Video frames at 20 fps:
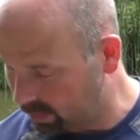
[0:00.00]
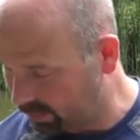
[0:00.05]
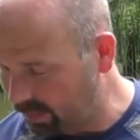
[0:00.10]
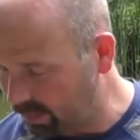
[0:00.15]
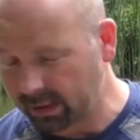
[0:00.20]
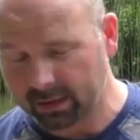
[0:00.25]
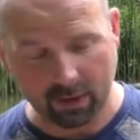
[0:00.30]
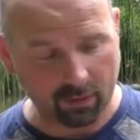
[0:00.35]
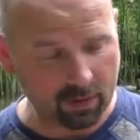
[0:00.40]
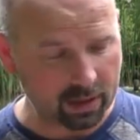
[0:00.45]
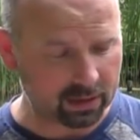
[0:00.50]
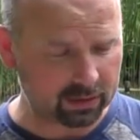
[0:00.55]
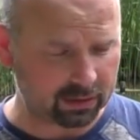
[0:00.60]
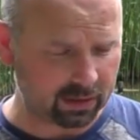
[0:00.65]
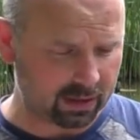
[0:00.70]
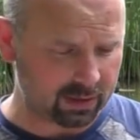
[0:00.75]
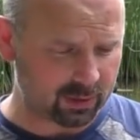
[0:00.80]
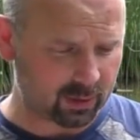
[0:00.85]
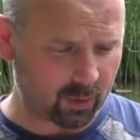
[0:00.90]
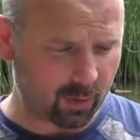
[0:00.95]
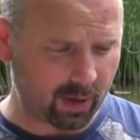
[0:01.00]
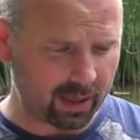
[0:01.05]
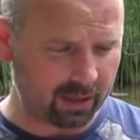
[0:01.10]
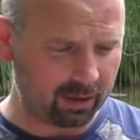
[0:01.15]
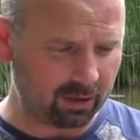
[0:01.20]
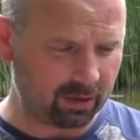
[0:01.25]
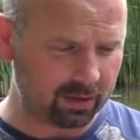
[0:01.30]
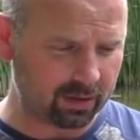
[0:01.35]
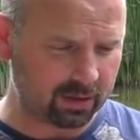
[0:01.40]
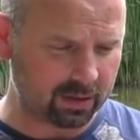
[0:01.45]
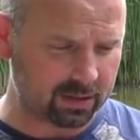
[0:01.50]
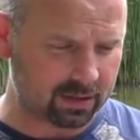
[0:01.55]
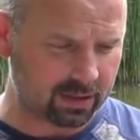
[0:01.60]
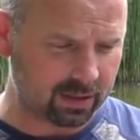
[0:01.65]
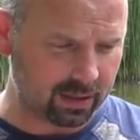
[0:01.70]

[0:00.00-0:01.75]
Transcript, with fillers: In fact, I recognise quite a lot of these